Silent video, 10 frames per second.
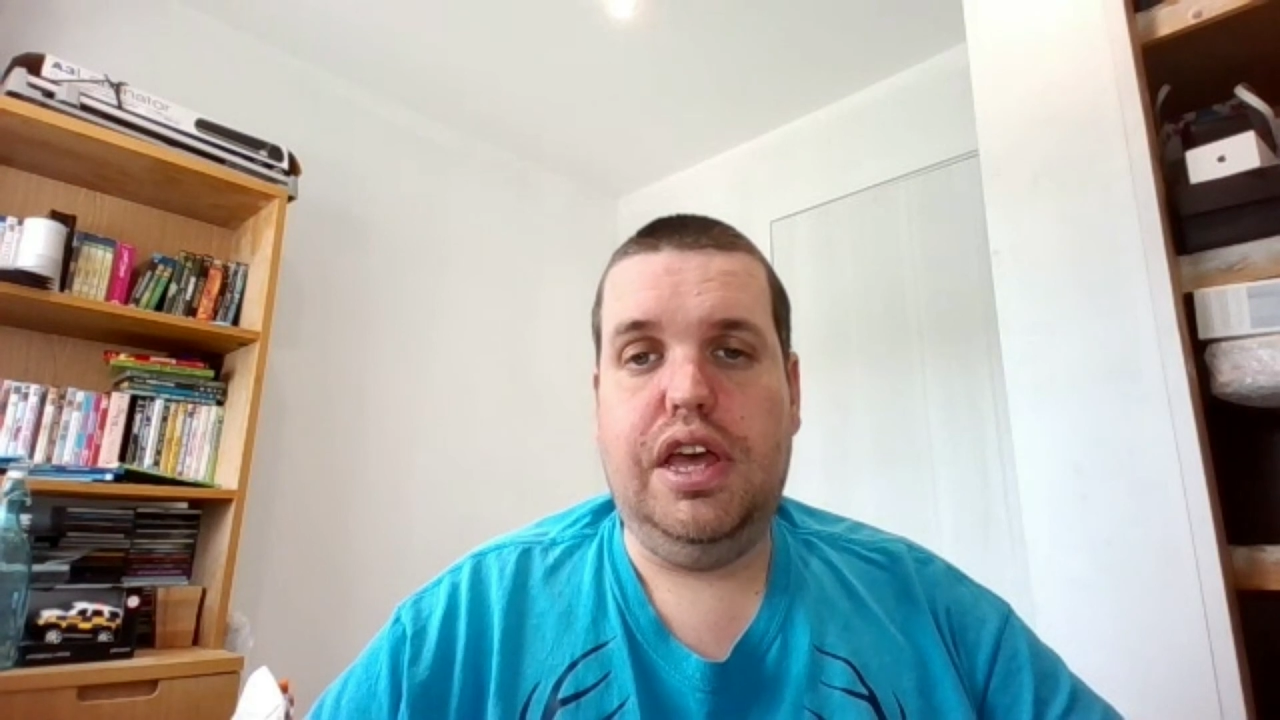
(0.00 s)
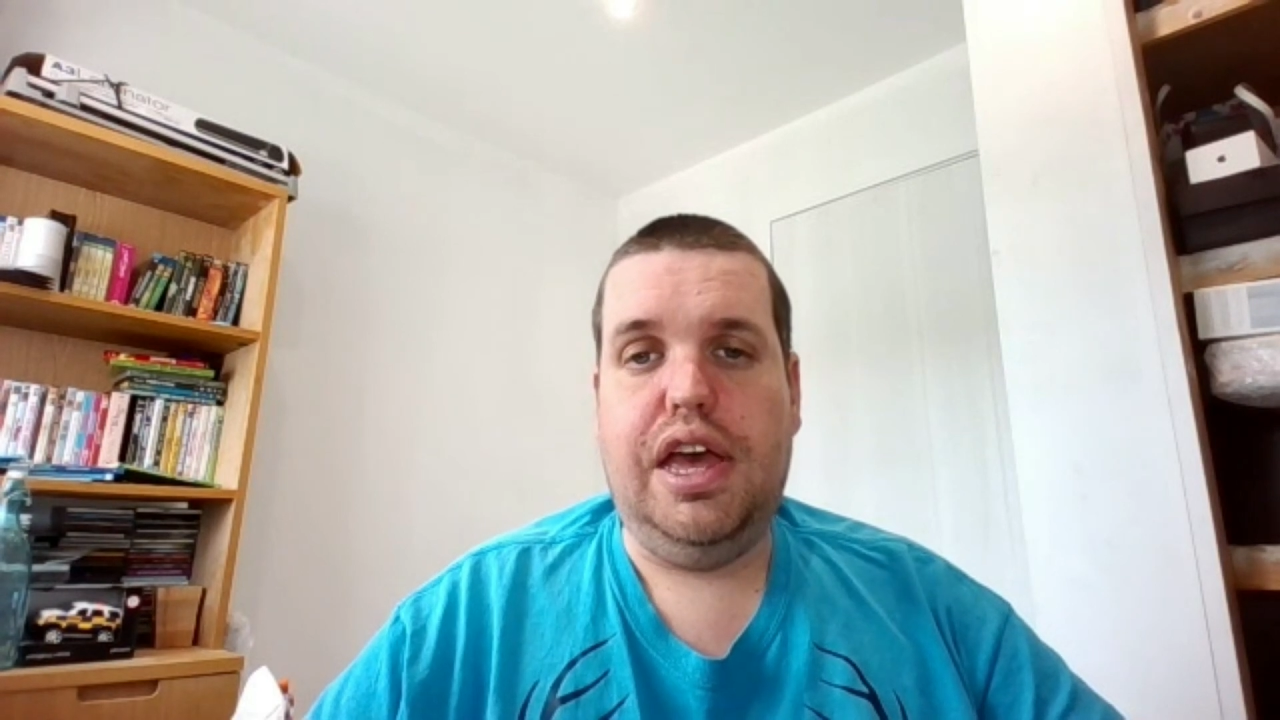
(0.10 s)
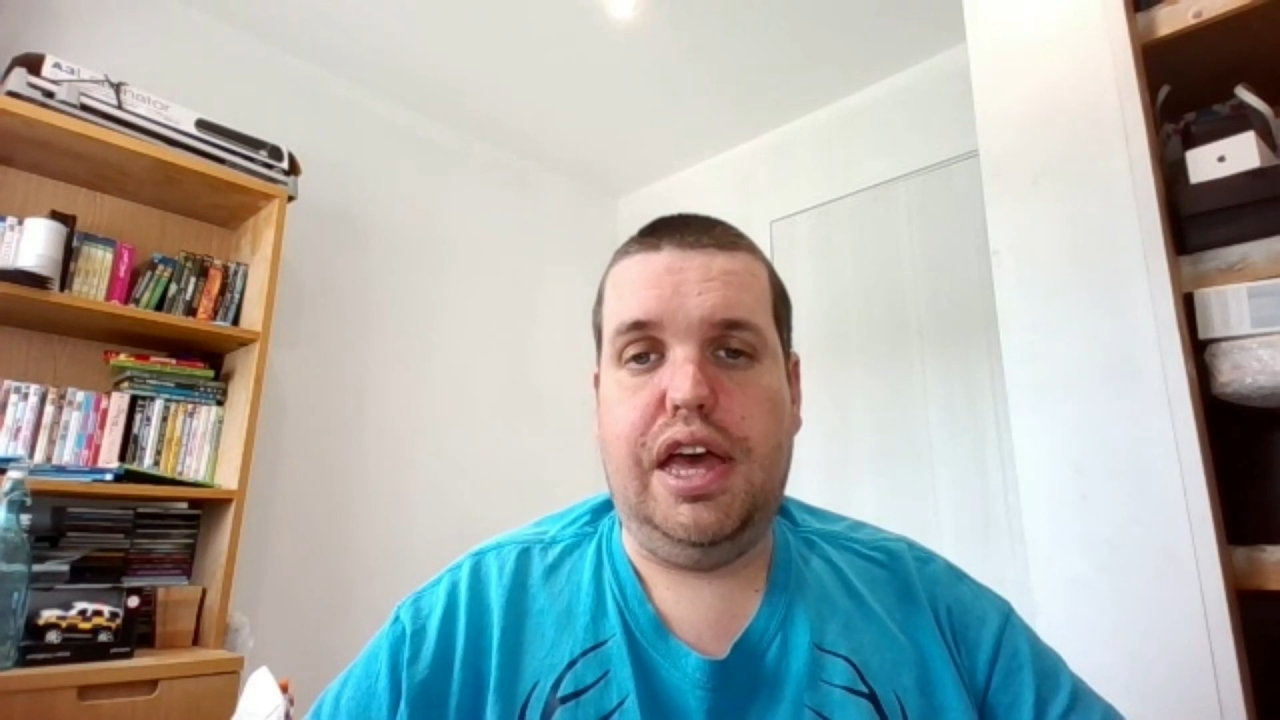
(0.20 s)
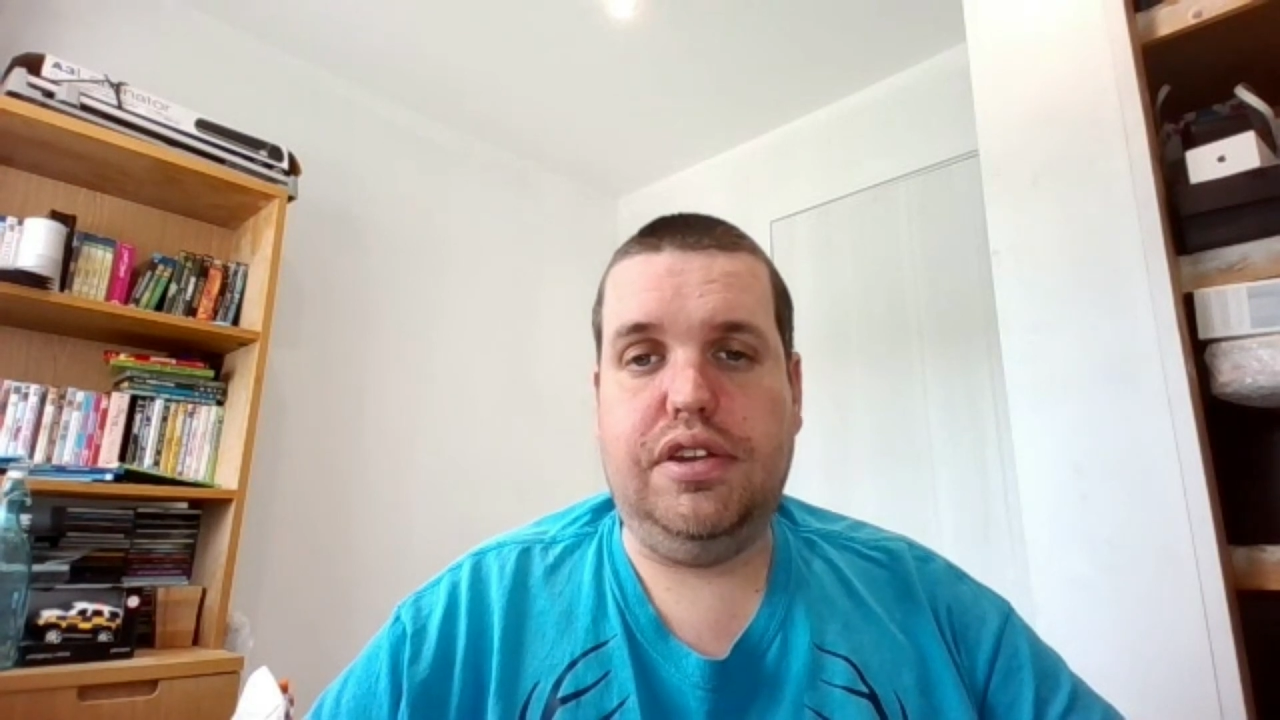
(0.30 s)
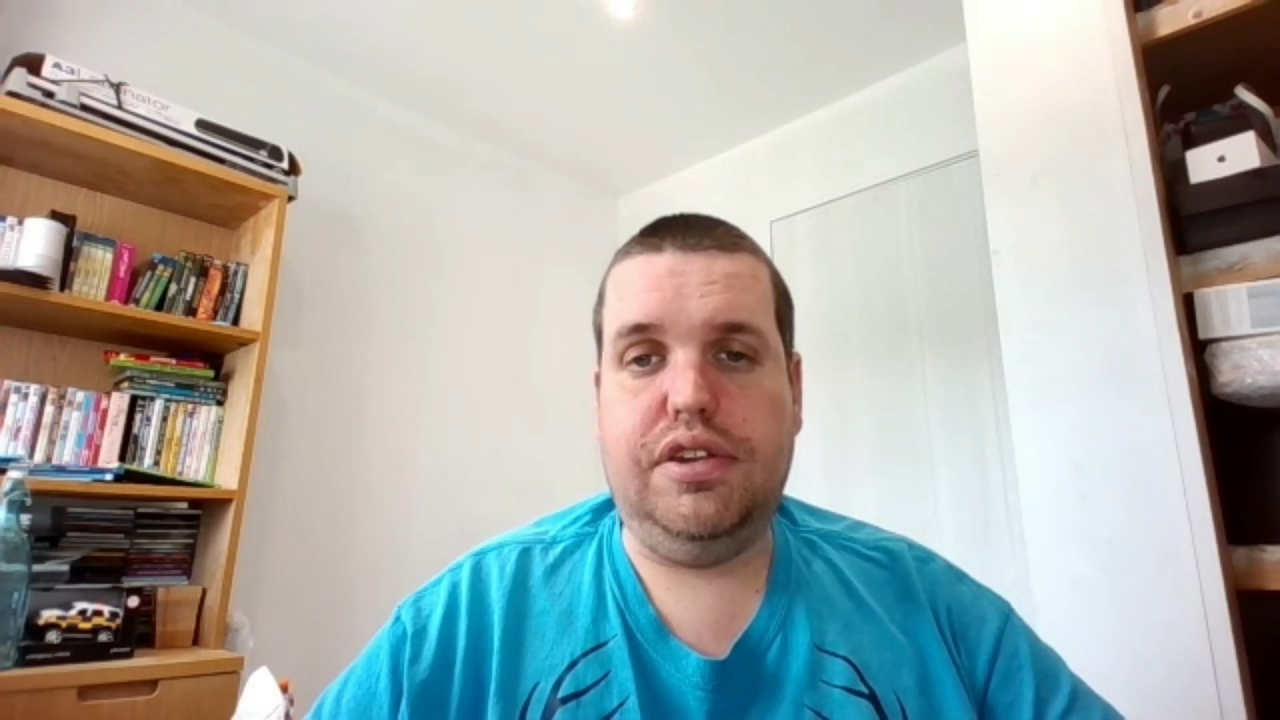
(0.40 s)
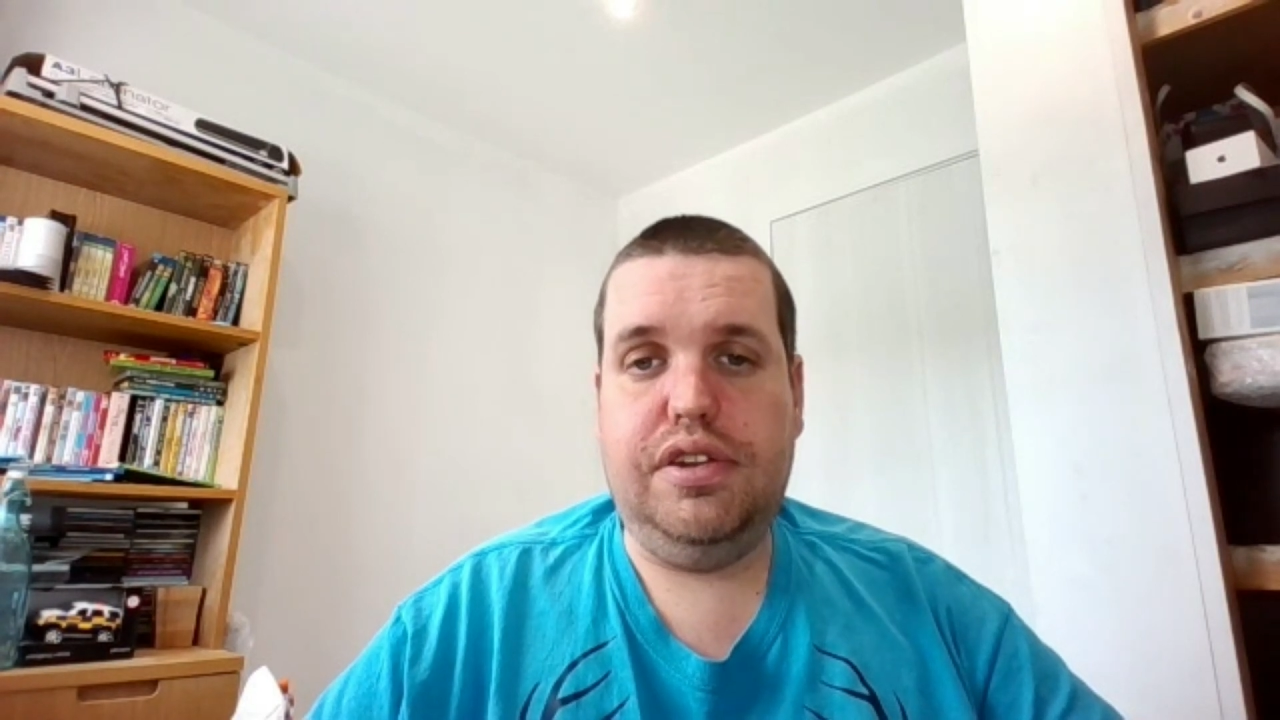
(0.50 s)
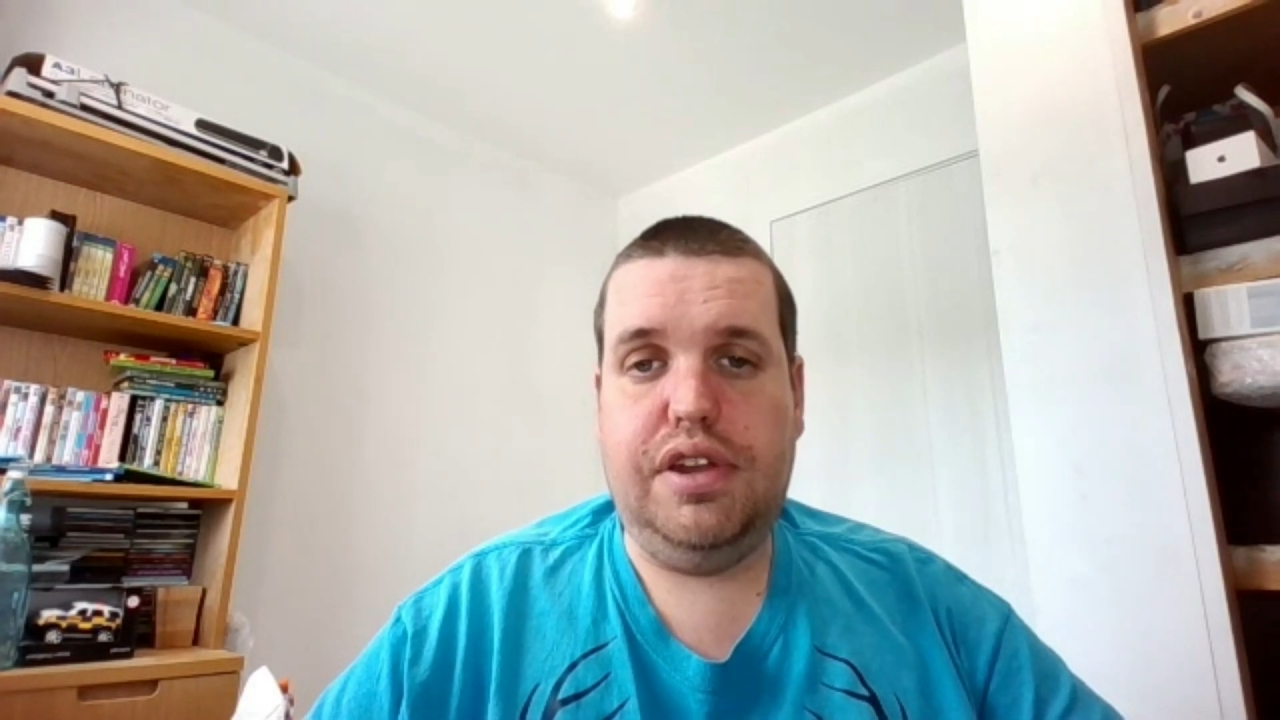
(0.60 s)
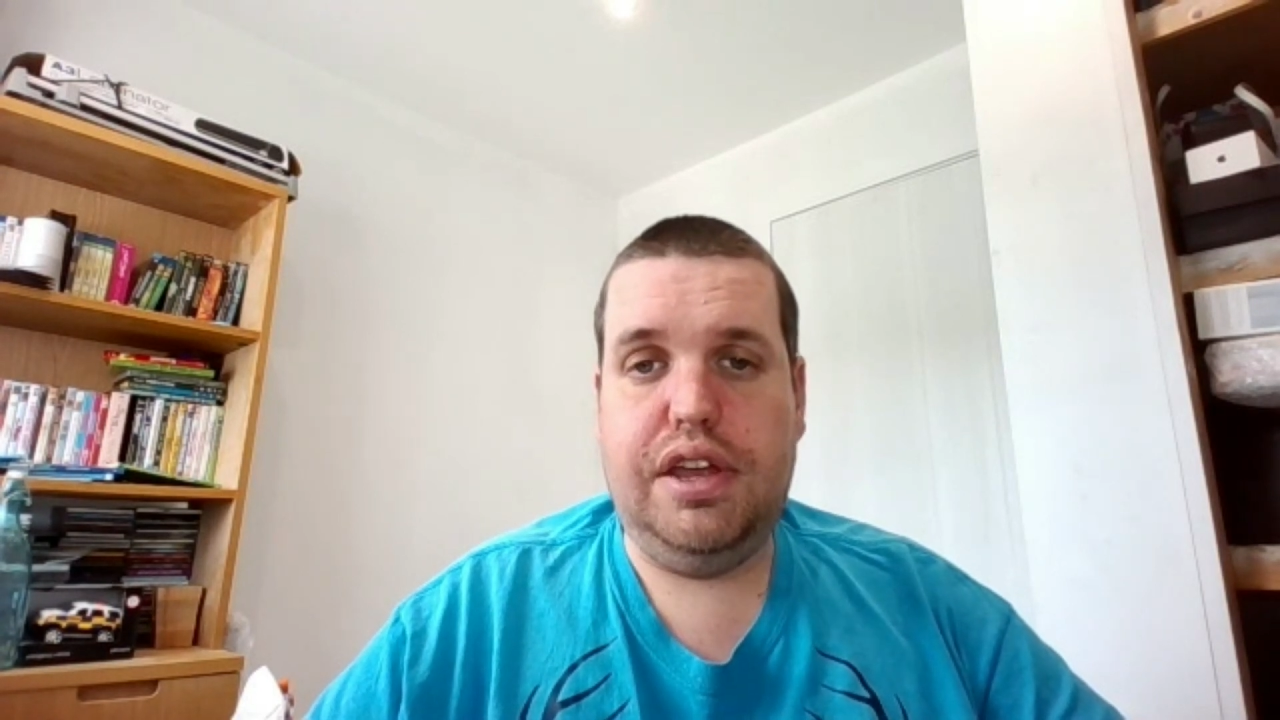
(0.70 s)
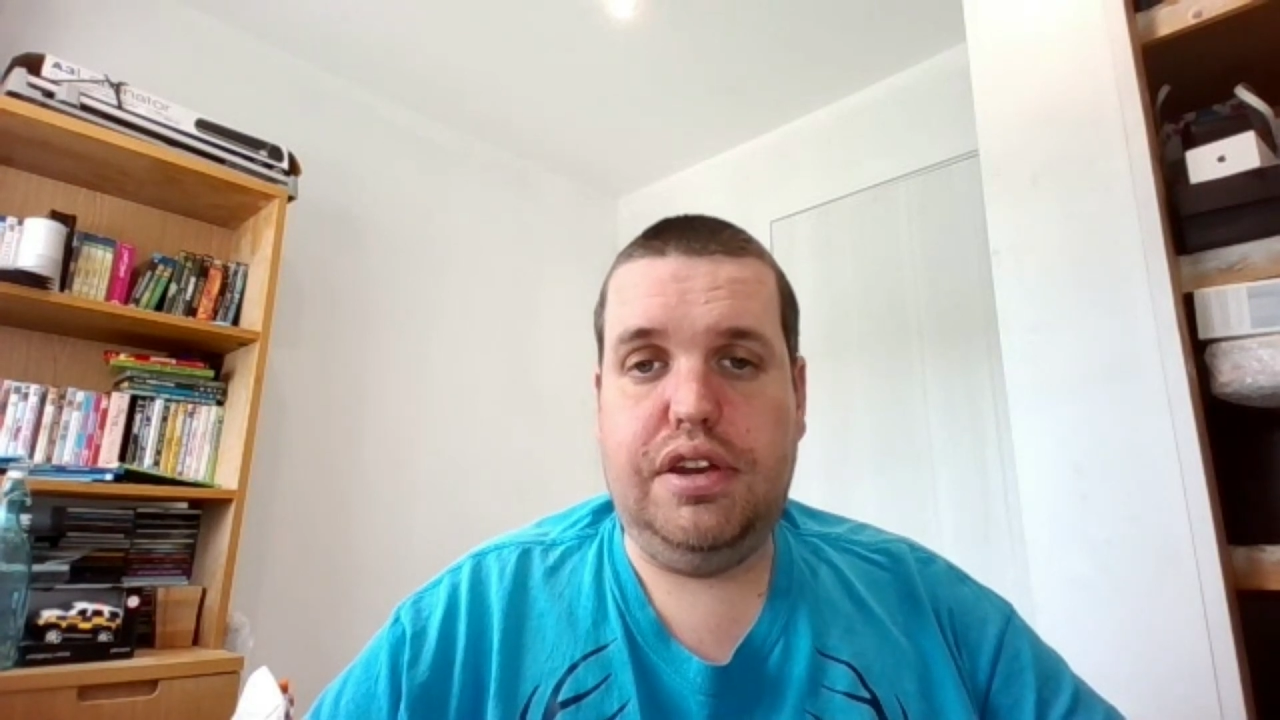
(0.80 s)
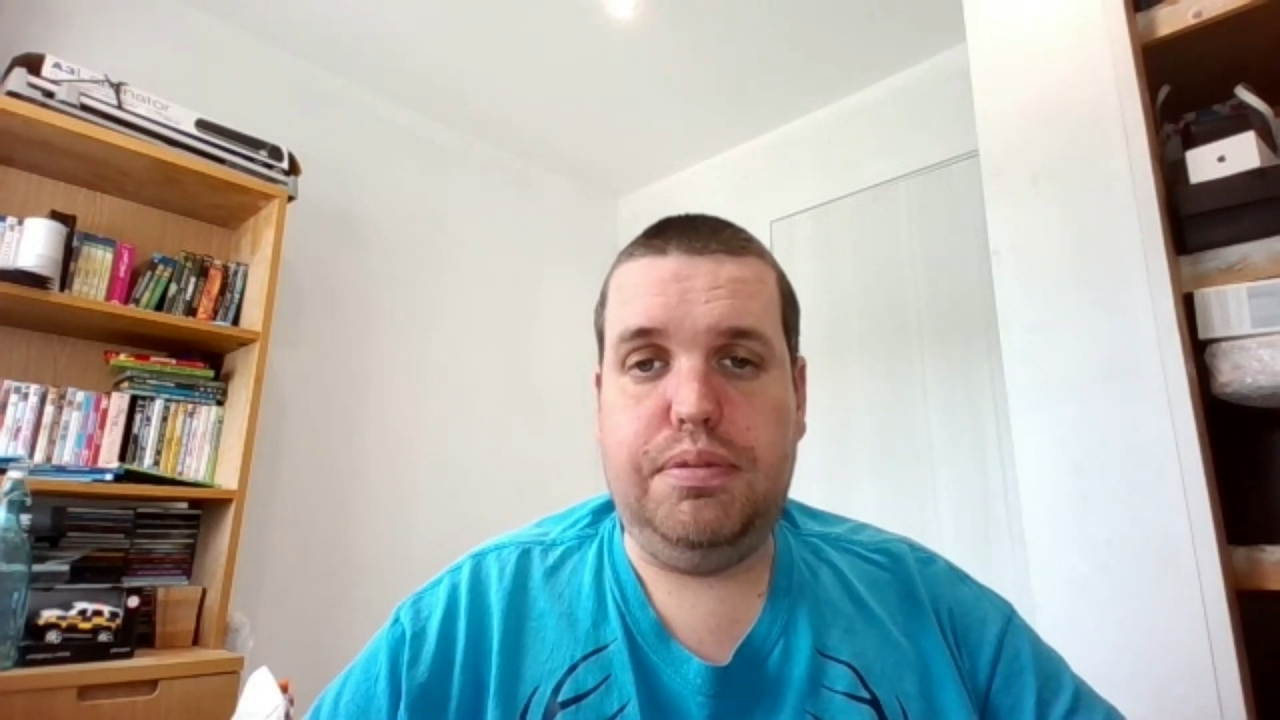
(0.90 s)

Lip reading: As I said,